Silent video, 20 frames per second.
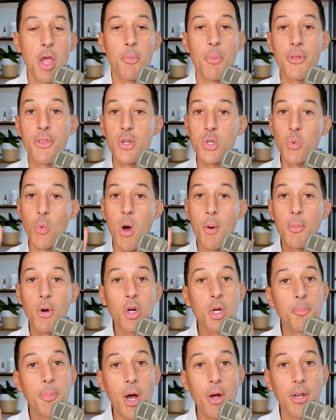But there's one more
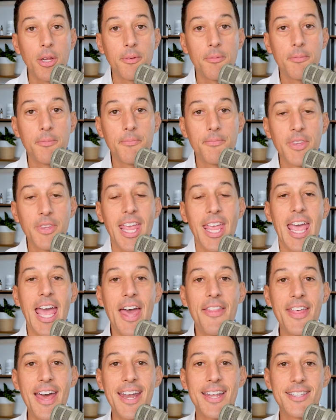component,
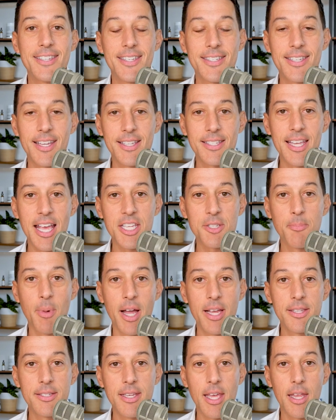and that is the success
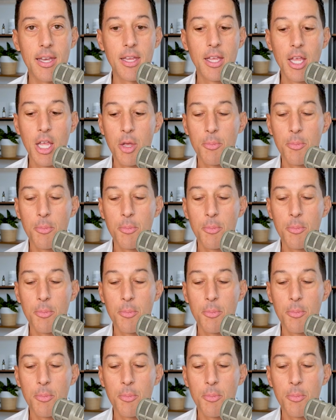mindset.